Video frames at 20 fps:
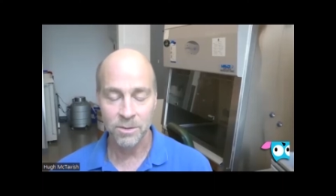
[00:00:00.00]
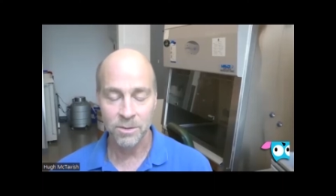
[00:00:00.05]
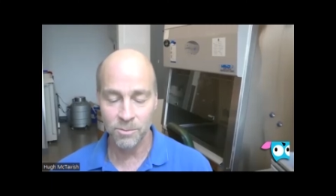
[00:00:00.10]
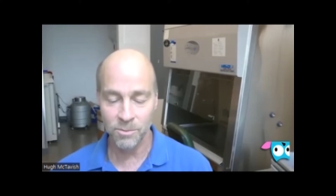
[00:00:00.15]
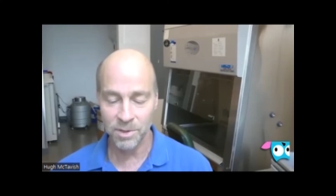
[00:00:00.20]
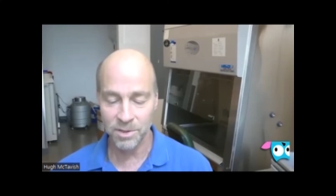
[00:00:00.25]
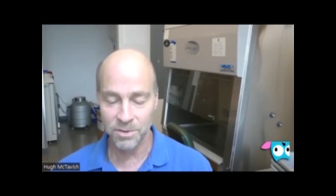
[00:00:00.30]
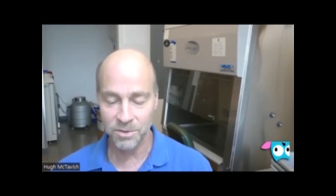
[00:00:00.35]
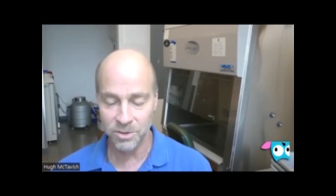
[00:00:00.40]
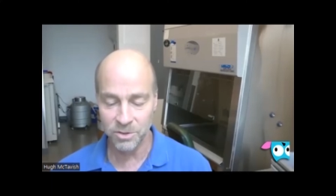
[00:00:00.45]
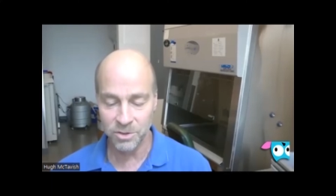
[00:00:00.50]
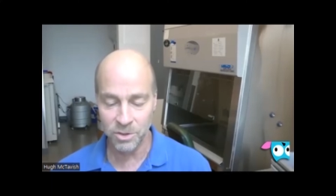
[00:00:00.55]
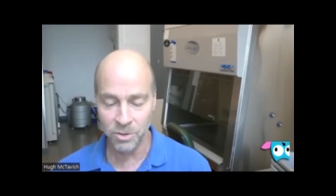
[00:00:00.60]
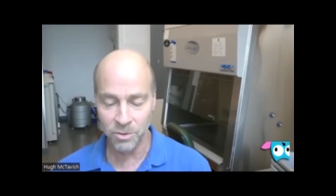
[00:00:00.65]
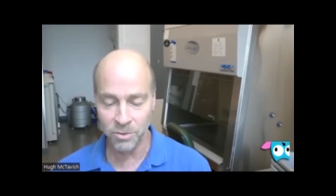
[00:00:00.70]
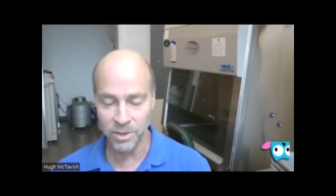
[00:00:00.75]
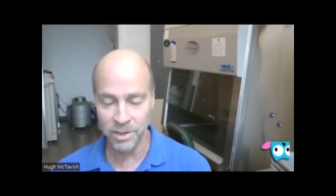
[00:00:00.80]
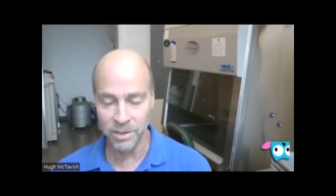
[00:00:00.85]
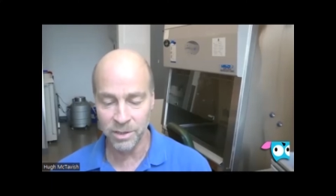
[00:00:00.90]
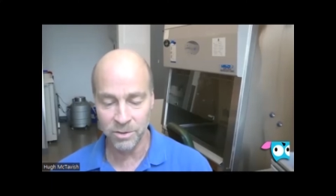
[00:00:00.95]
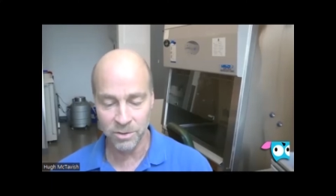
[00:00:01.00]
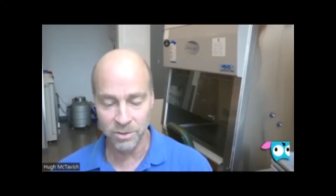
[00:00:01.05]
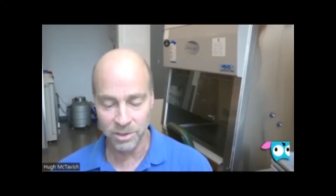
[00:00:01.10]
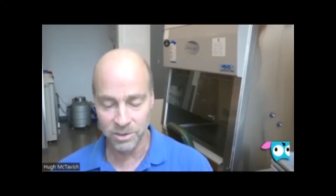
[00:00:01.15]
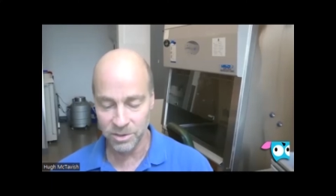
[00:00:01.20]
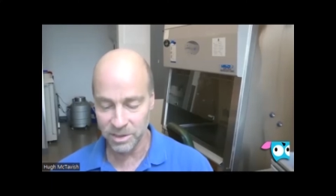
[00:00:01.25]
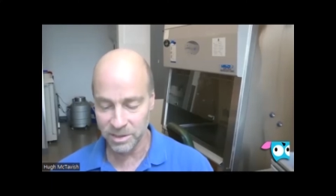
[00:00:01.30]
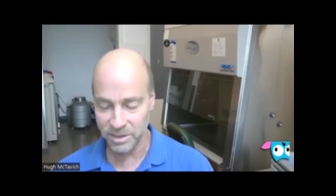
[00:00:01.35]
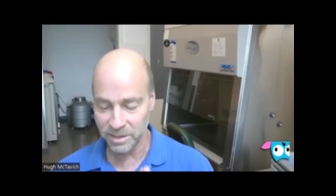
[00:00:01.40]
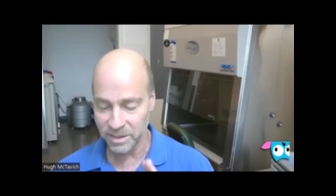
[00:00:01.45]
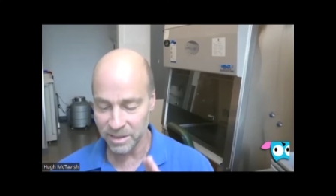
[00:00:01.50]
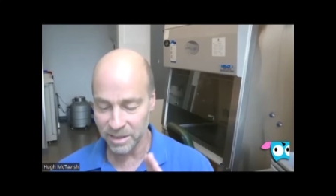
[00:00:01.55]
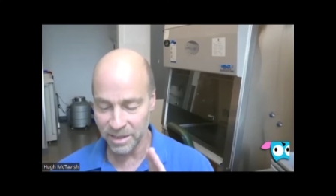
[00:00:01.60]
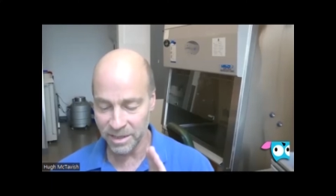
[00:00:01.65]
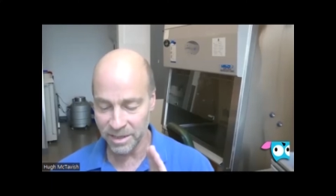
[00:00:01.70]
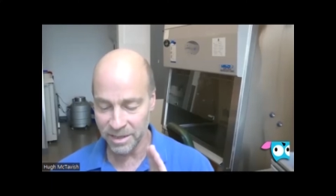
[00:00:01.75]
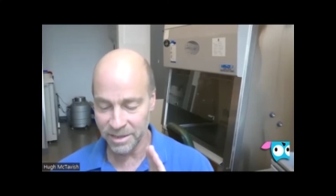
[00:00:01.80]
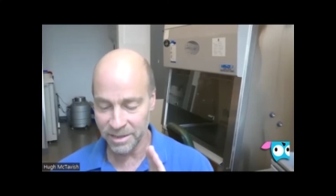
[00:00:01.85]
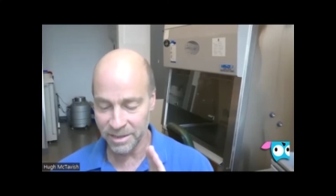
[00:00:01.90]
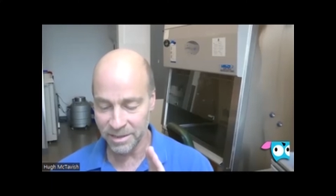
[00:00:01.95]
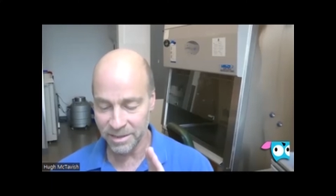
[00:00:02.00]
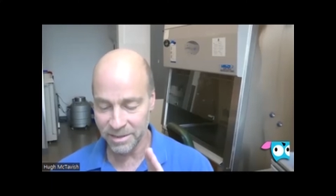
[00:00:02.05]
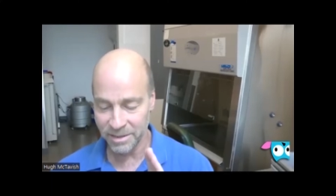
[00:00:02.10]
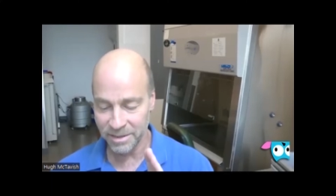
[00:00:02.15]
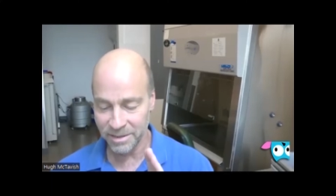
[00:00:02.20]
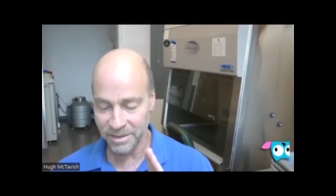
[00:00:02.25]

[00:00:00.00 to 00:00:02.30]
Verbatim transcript: with the jury, you'll just say,